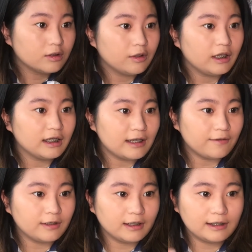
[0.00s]
So you can
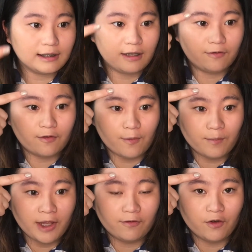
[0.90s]
definitely see
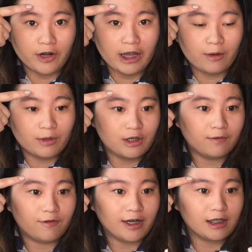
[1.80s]
from my forehead, which
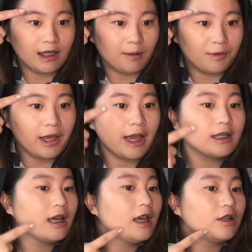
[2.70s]
is freshly
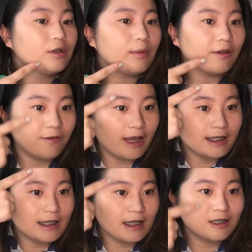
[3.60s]
applied to my face,